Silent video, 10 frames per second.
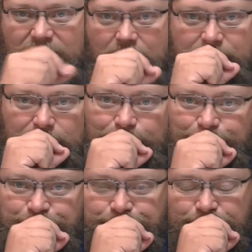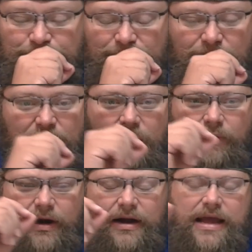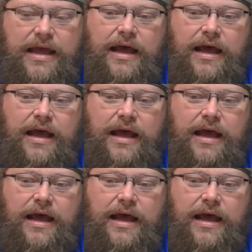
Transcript: this happen, where